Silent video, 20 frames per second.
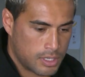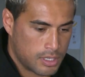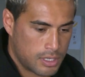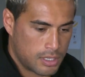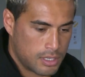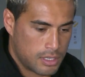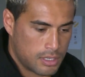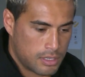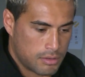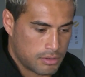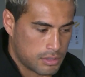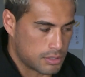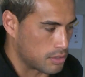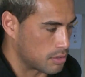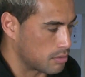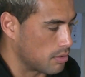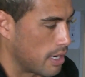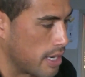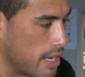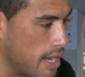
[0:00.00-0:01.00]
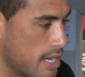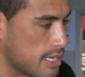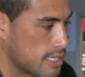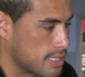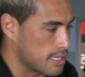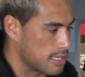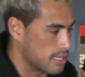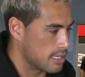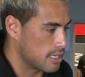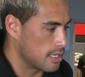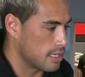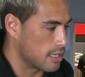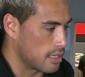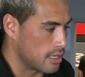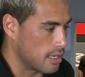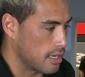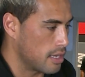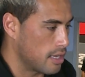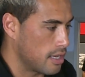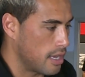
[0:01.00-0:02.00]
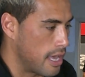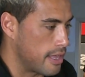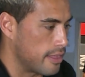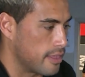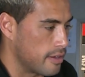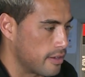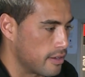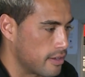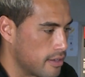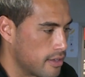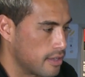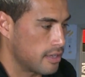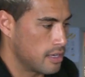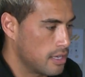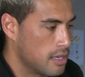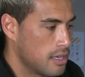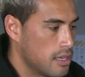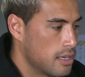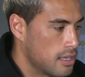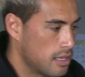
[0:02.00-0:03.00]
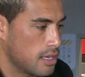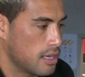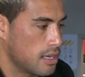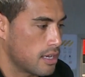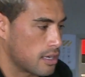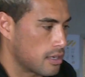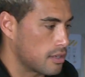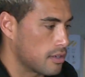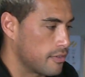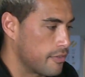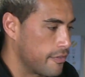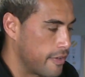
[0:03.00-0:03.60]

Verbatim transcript: Yeah, which yeah, quite that nice. was good. Um, yeah, the, was telling me about a good it.